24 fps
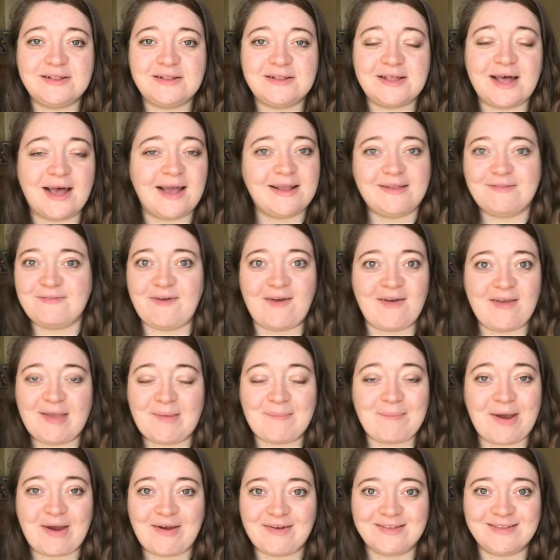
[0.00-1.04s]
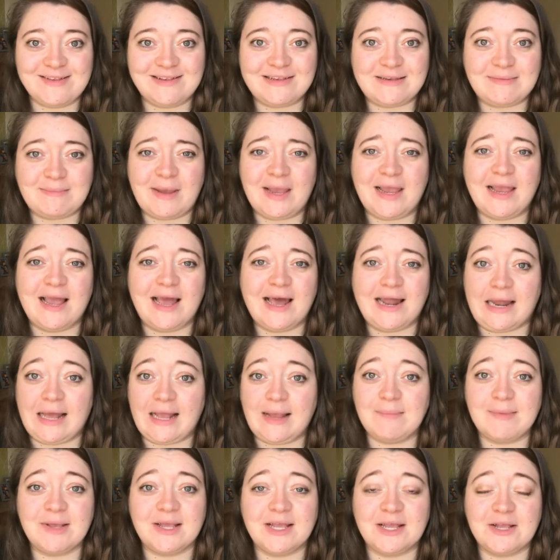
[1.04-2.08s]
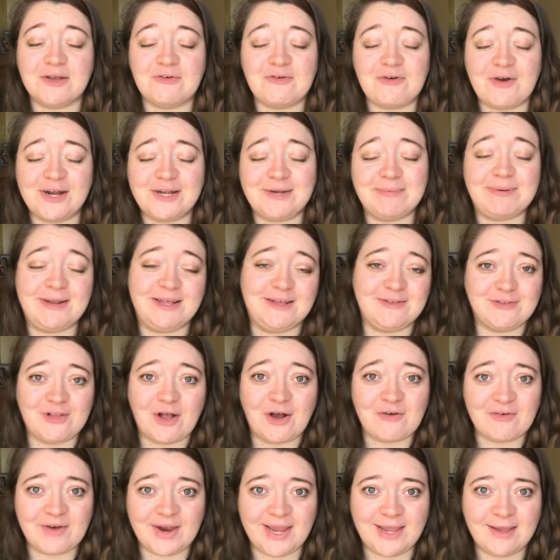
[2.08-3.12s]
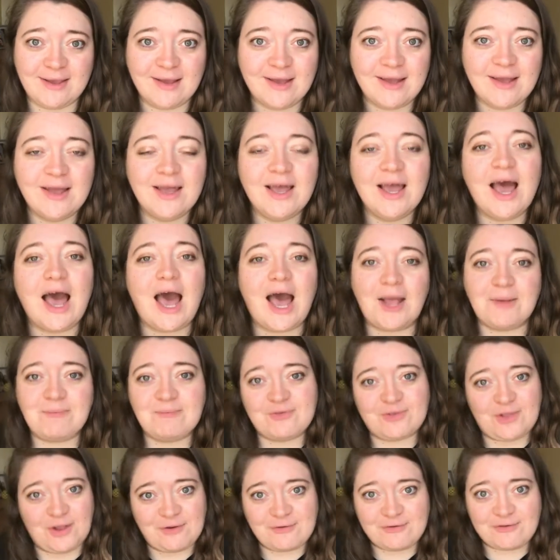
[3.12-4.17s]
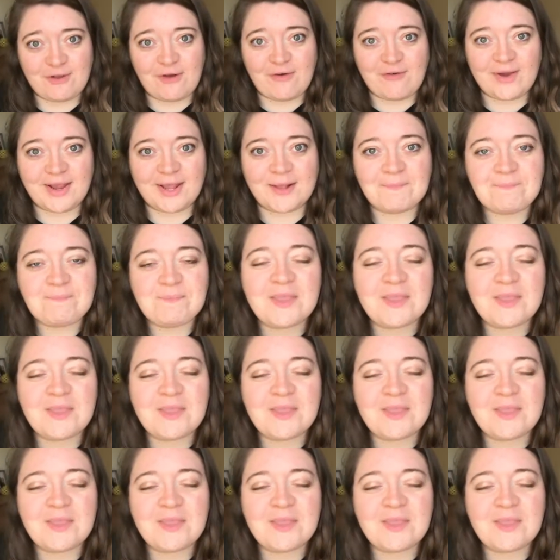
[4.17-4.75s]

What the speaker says: That is very embarrassing to me and I'm incredibly sorry. I'm so sorry.